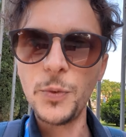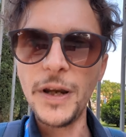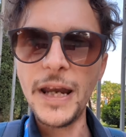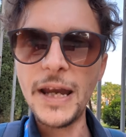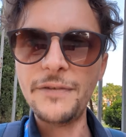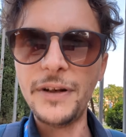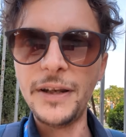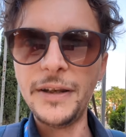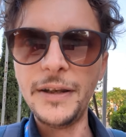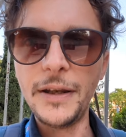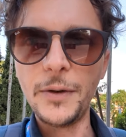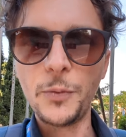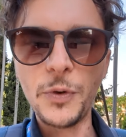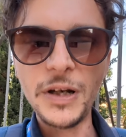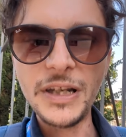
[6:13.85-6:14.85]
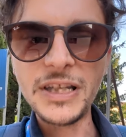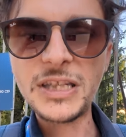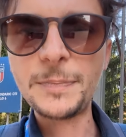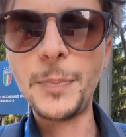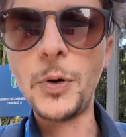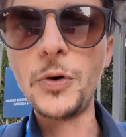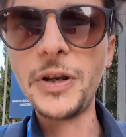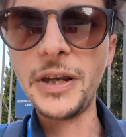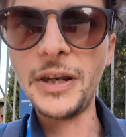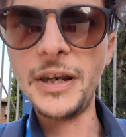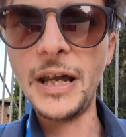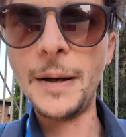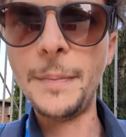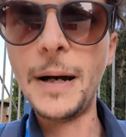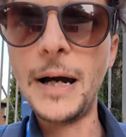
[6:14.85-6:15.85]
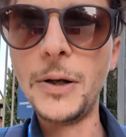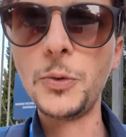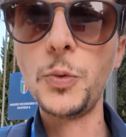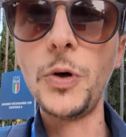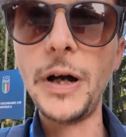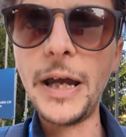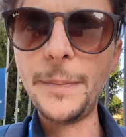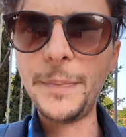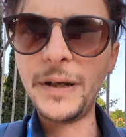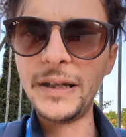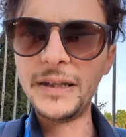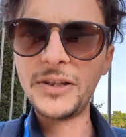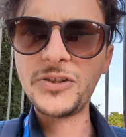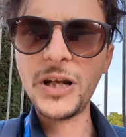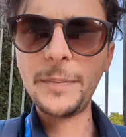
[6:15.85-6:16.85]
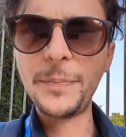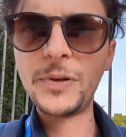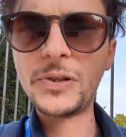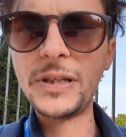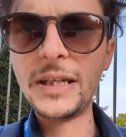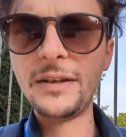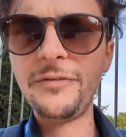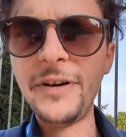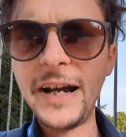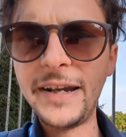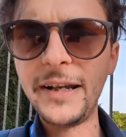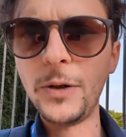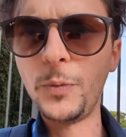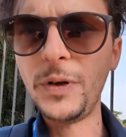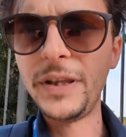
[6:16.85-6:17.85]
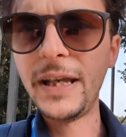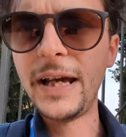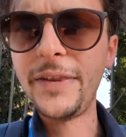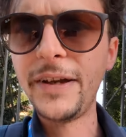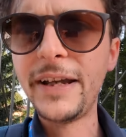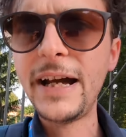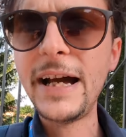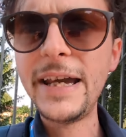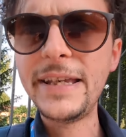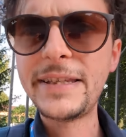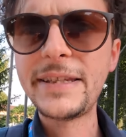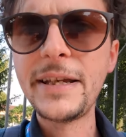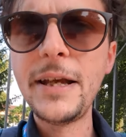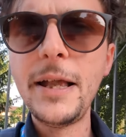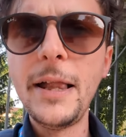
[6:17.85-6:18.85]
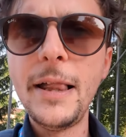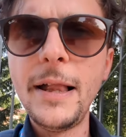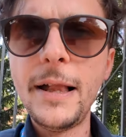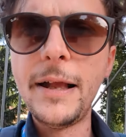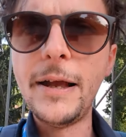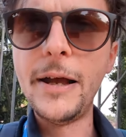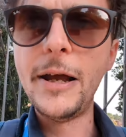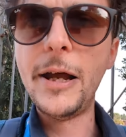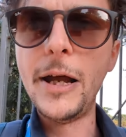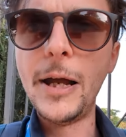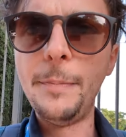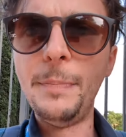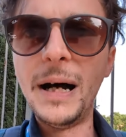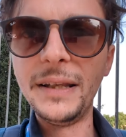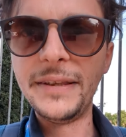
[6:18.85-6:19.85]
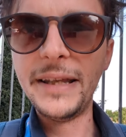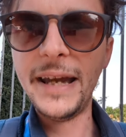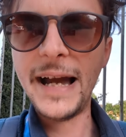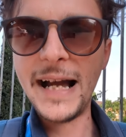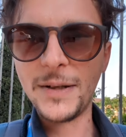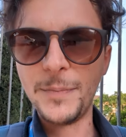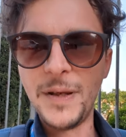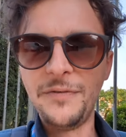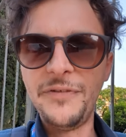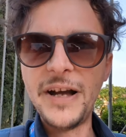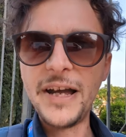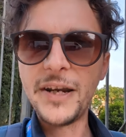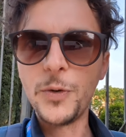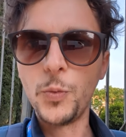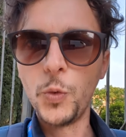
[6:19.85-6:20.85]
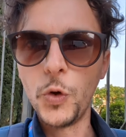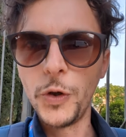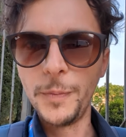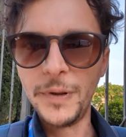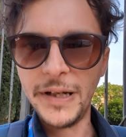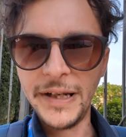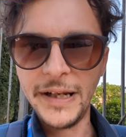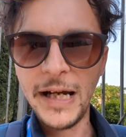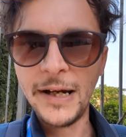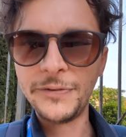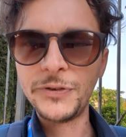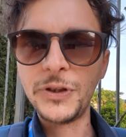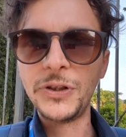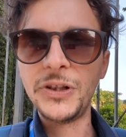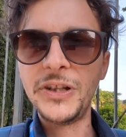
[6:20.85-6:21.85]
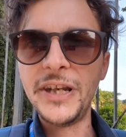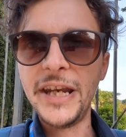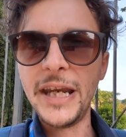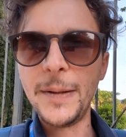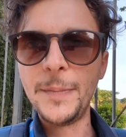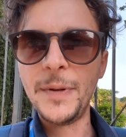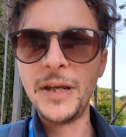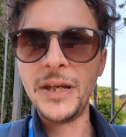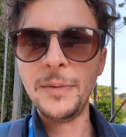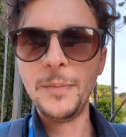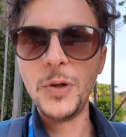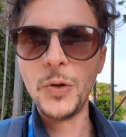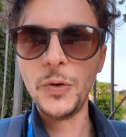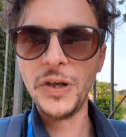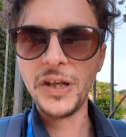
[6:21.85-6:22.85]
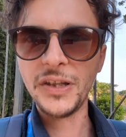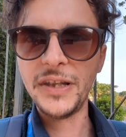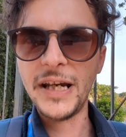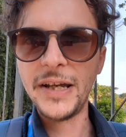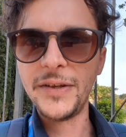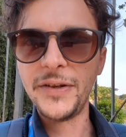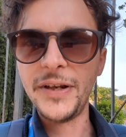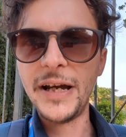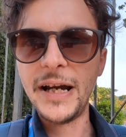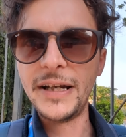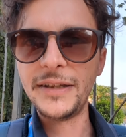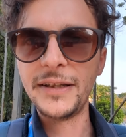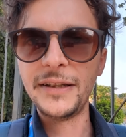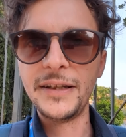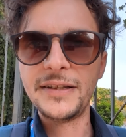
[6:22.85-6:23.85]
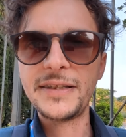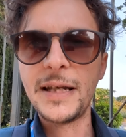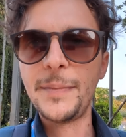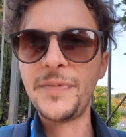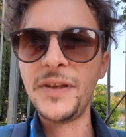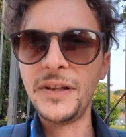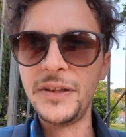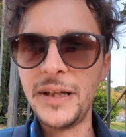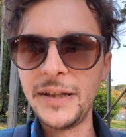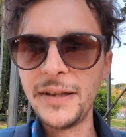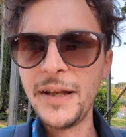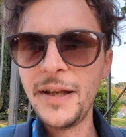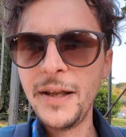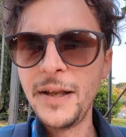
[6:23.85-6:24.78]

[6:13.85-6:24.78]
We haven't really spoken about what happened in the Champions League final with the other guys, but they hugged me very warmly after the game in Munich the other night, and it's something that